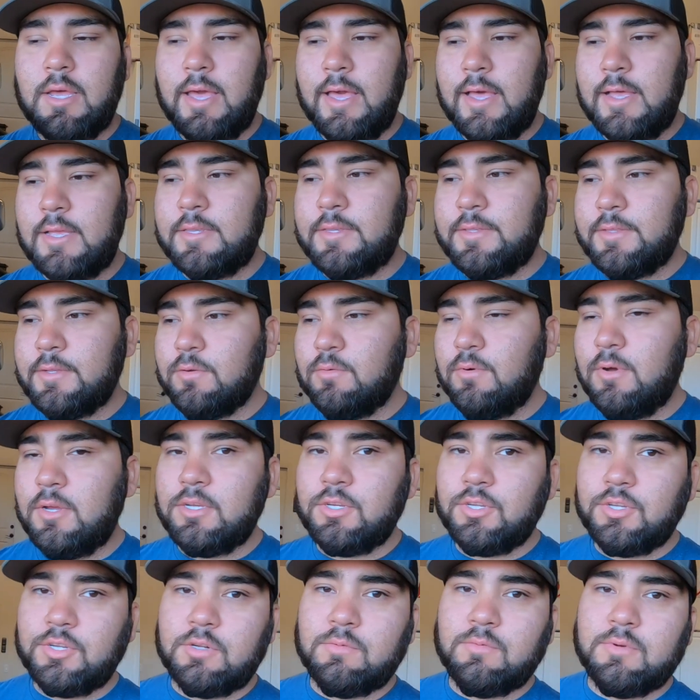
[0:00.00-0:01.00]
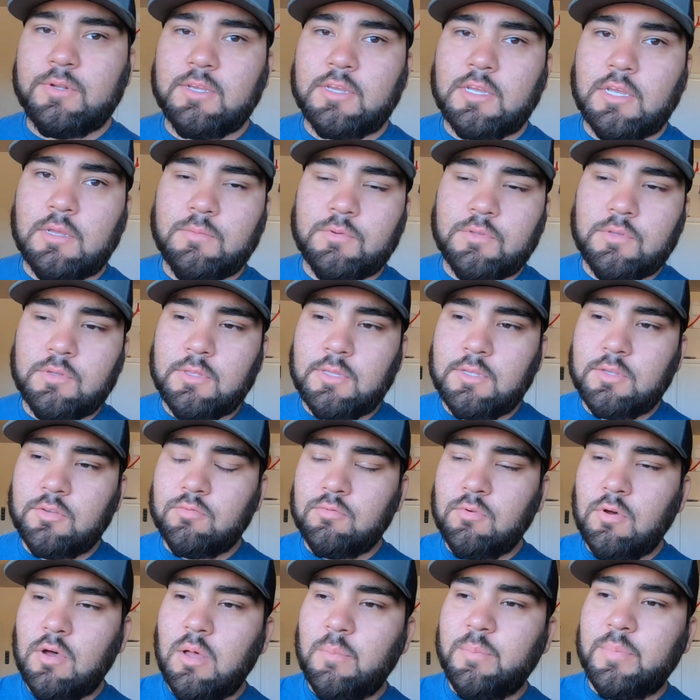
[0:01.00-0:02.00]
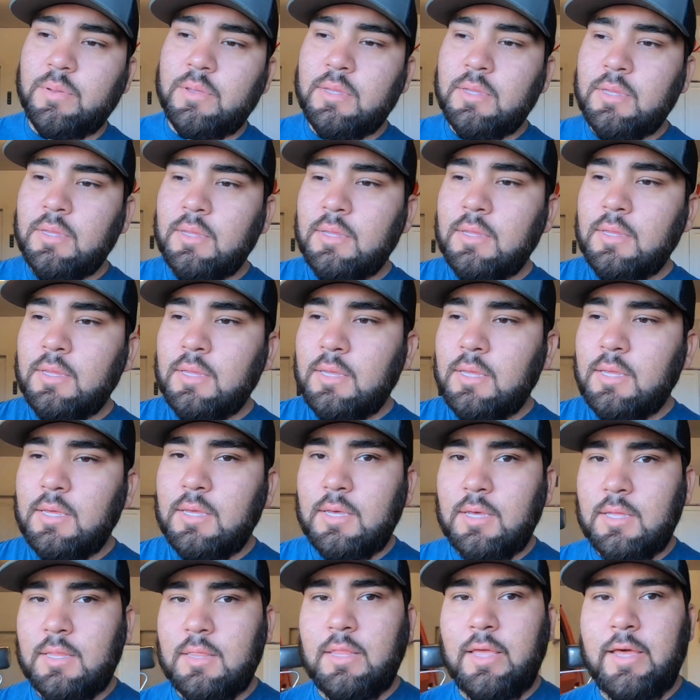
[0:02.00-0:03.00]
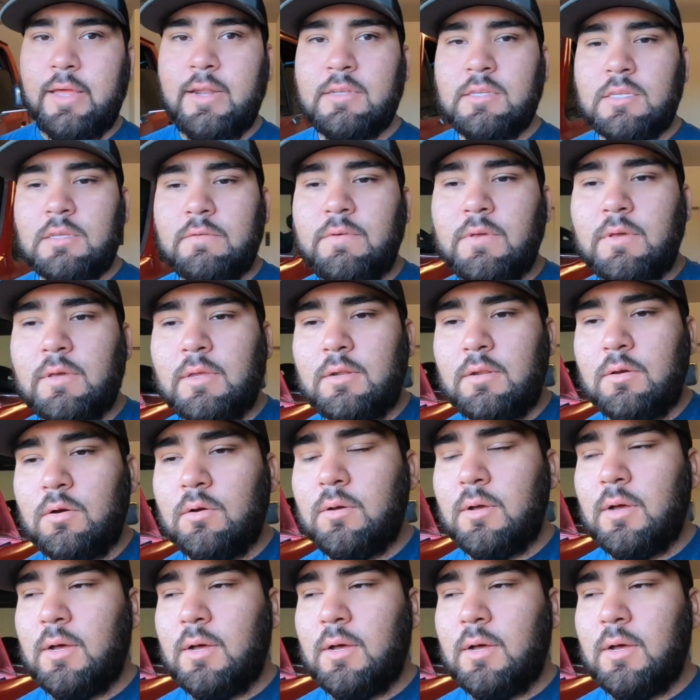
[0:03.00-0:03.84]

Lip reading: asked question when it comes to this swap, and that is if you can